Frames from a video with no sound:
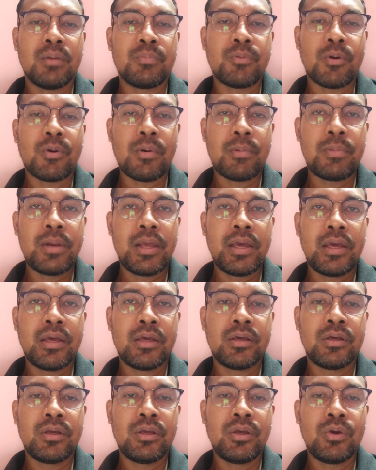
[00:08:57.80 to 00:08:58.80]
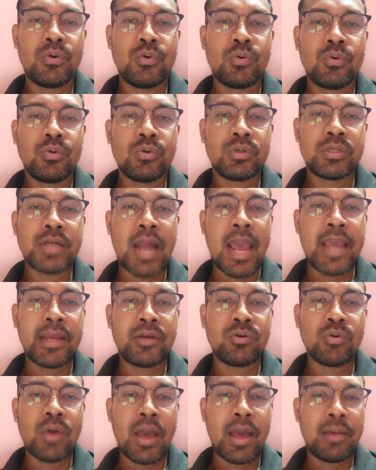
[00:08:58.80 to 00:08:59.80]
probably you try
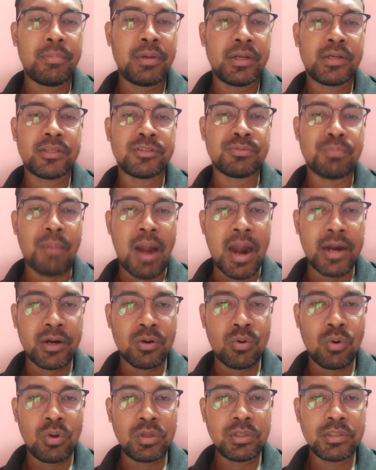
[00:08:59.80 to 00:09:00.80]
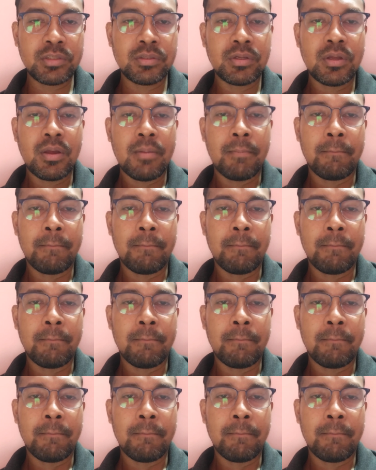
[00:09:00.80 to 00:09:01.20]
to have it smart goals.